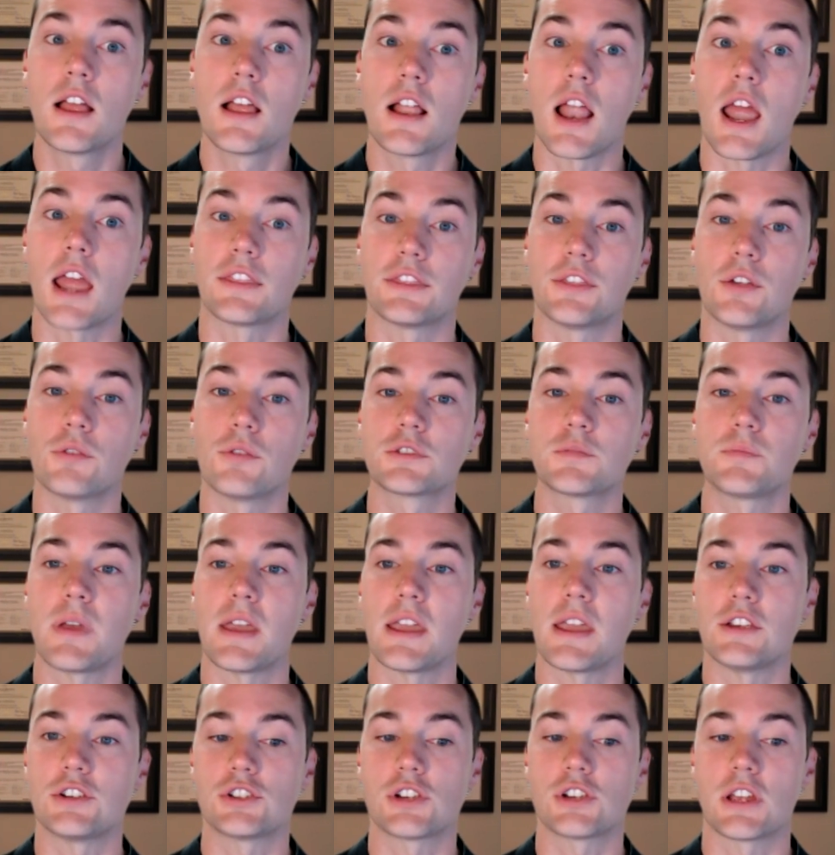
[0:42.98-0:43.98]
at those
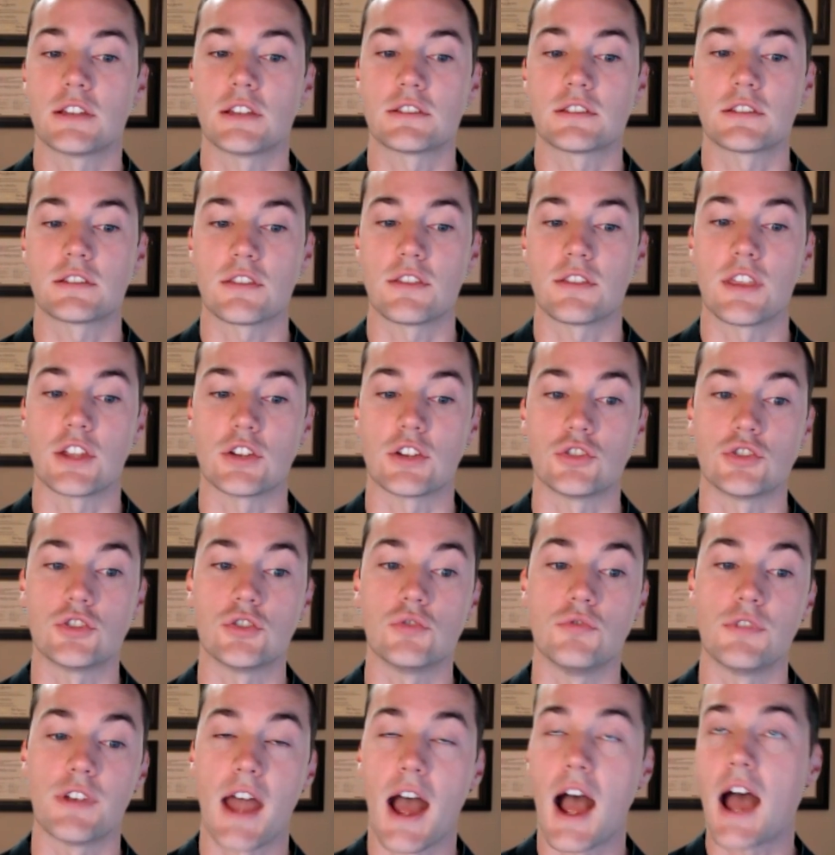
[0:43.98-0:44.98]
patients that do
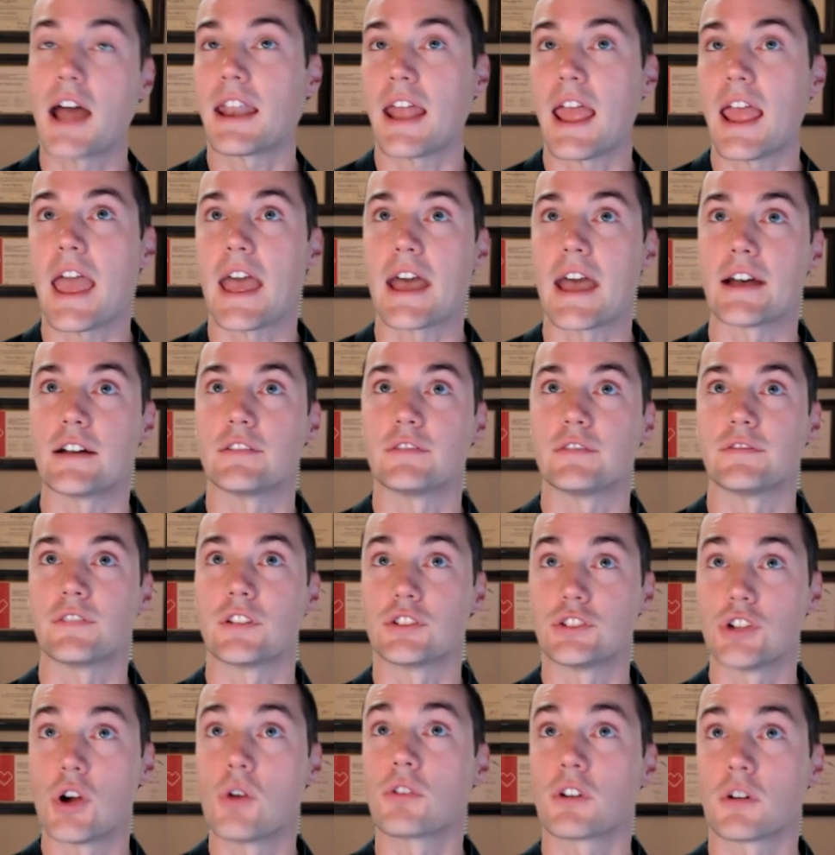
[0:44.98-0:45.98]
not have a
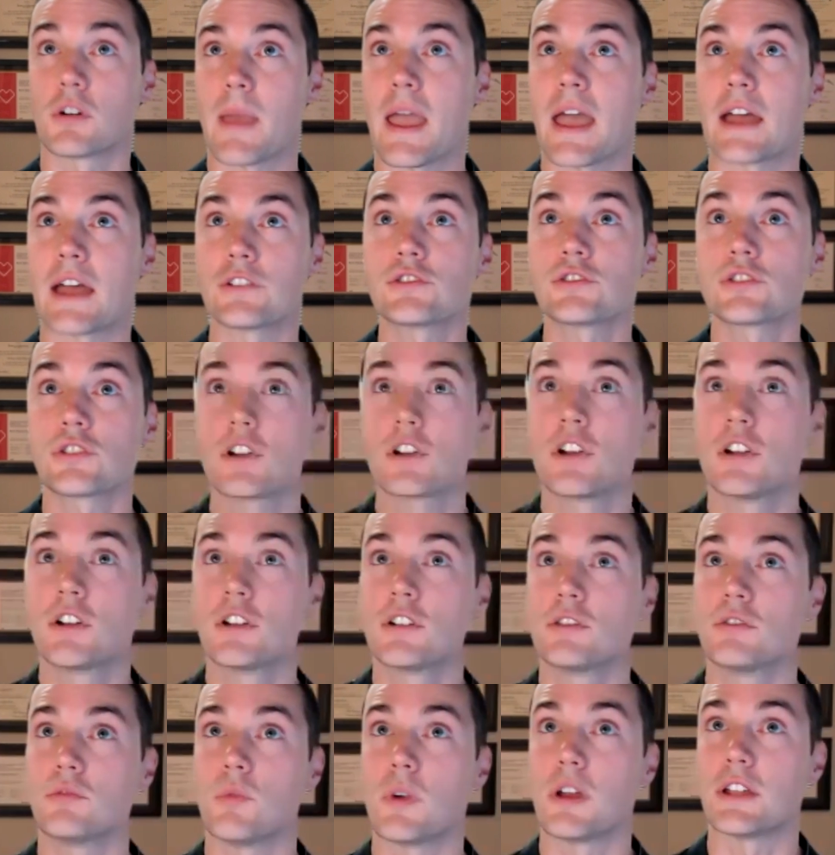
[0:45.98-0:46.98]
donor match,
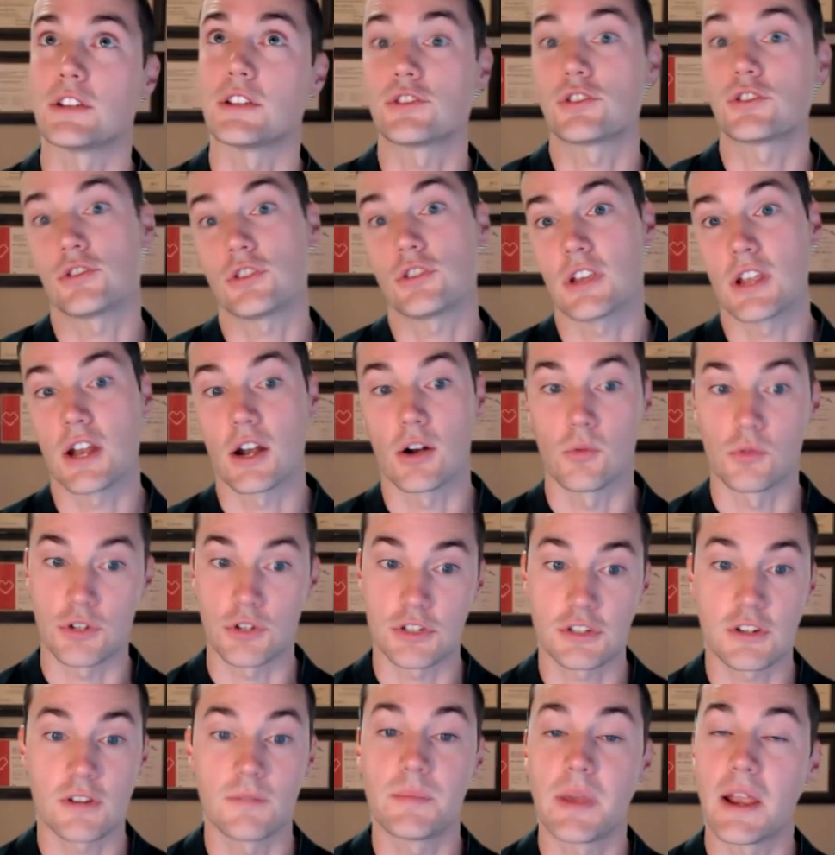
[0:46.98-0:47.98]
which,
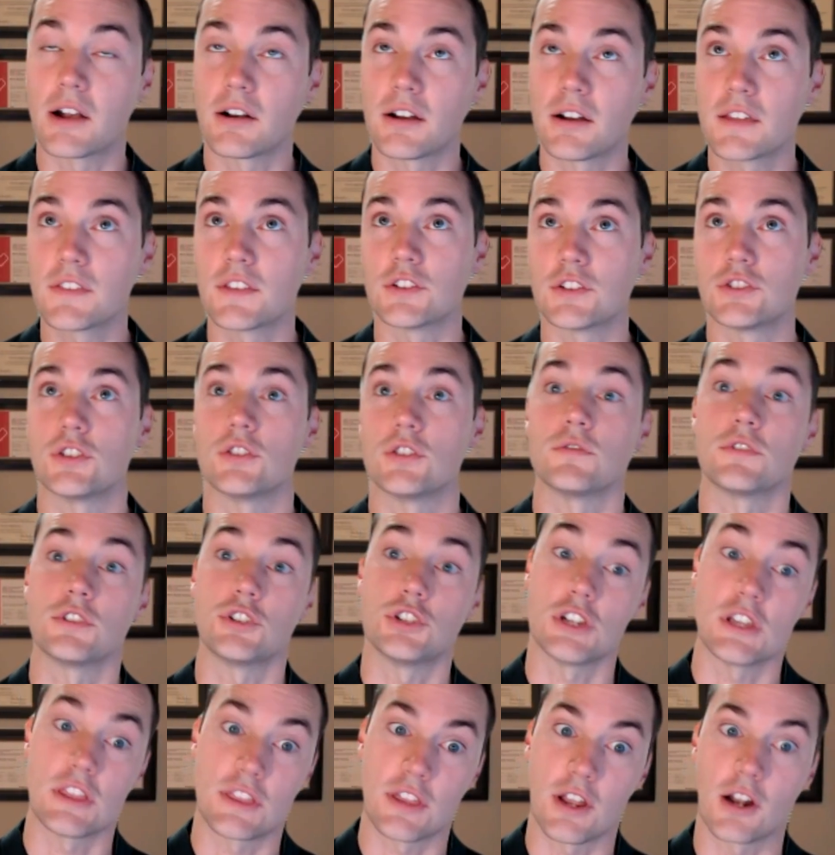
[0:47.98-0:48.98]
just comparing the two, the
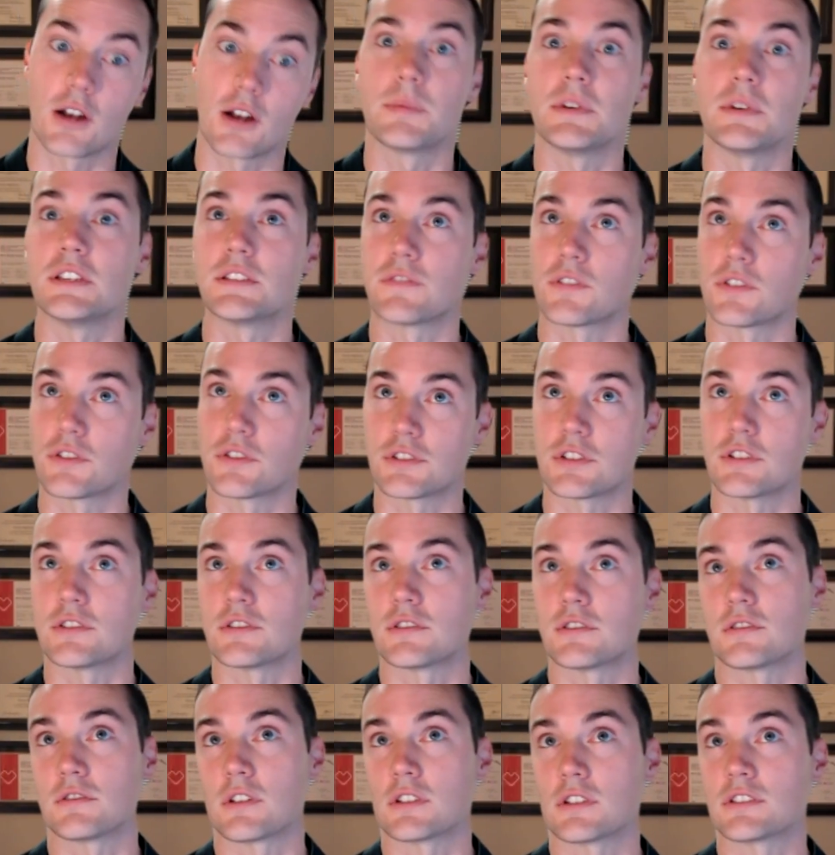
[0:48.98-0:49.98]
gene therapies
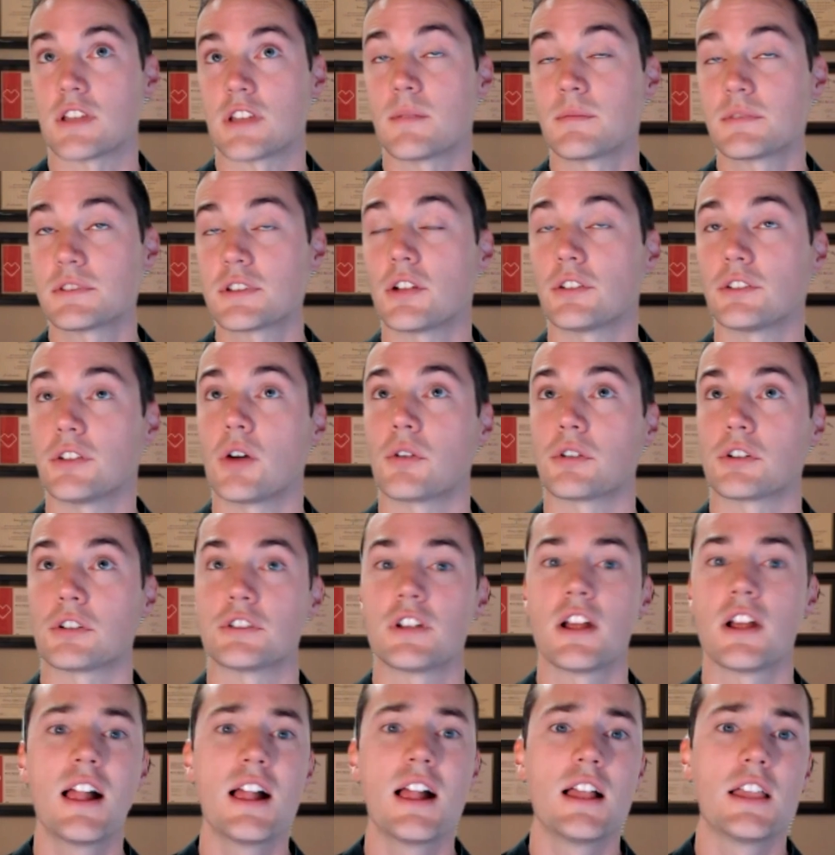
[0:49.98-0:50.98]
versus a stem cell
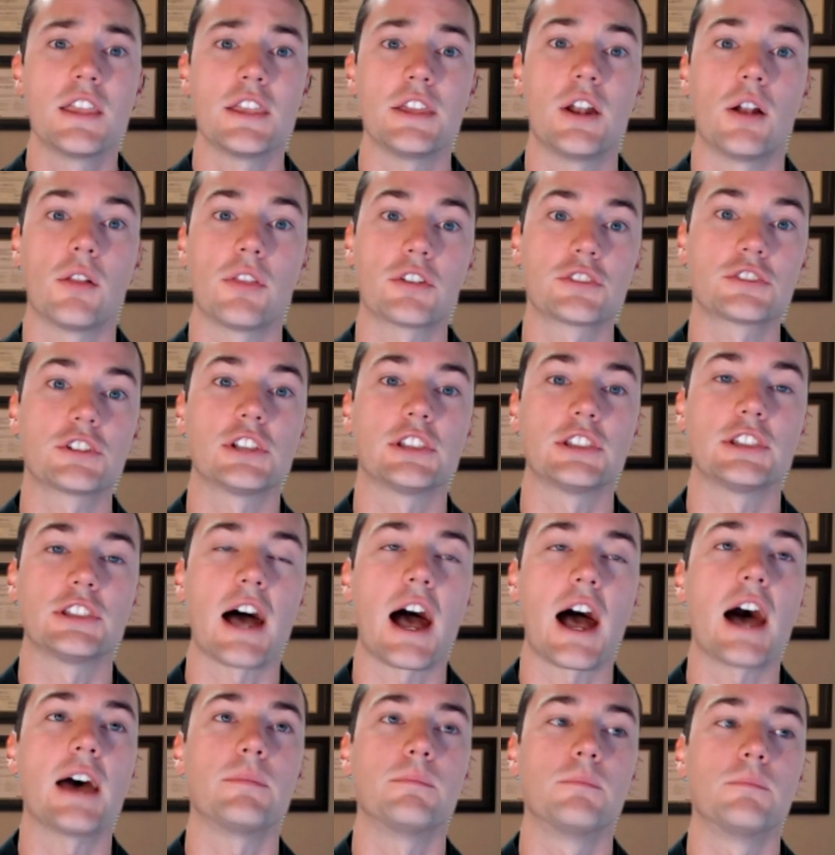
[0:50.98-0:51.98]
donor, there's a
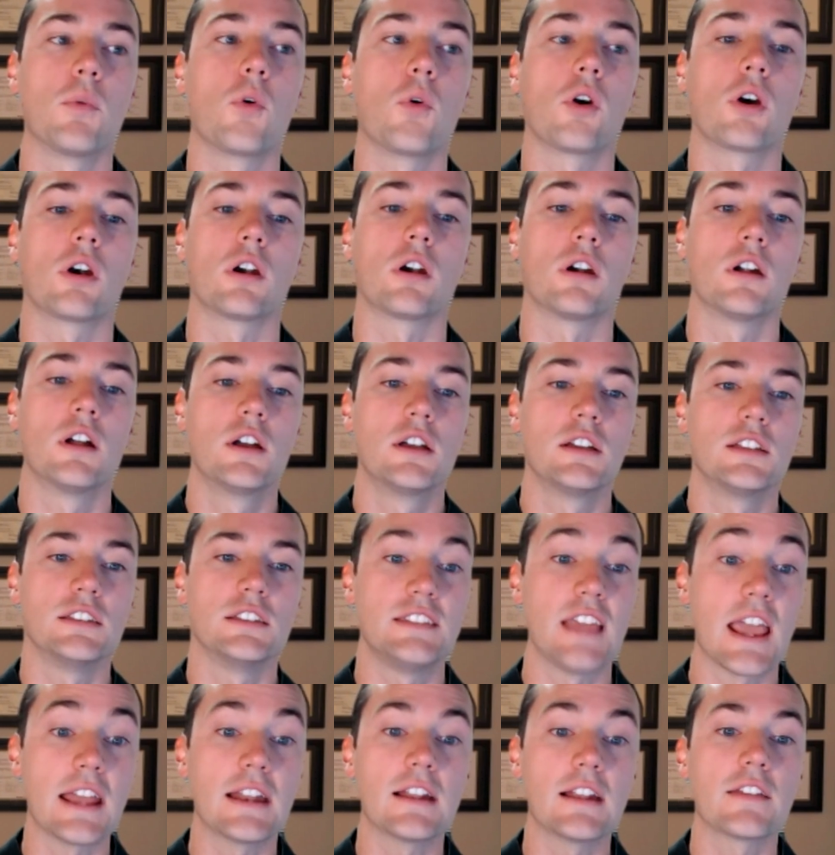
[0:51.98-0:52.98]
lot more
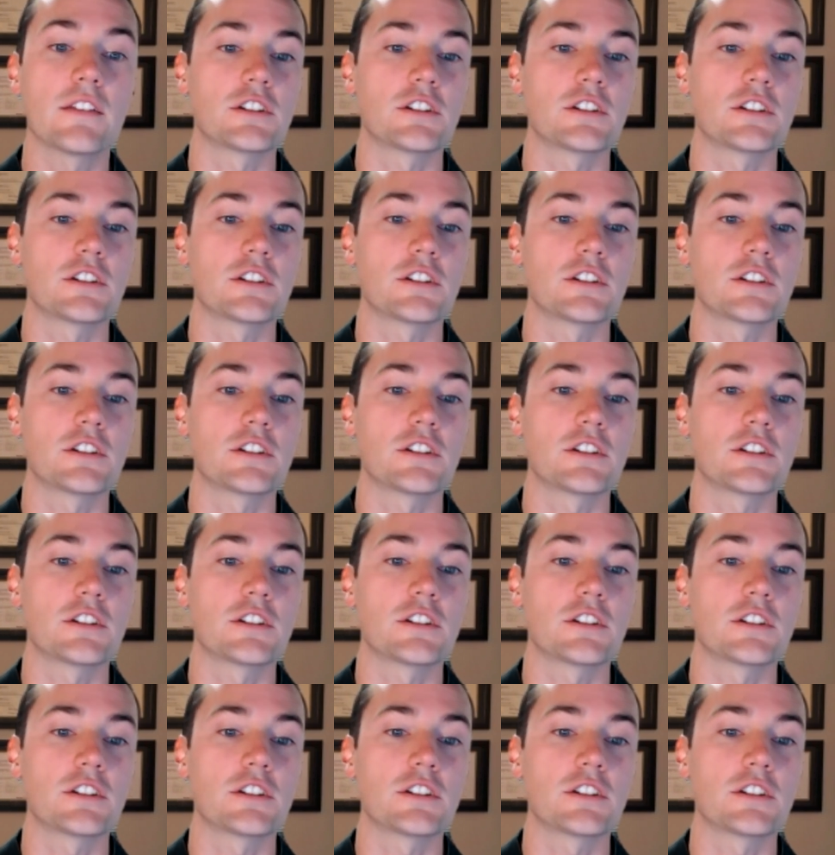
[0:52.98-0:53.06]
data.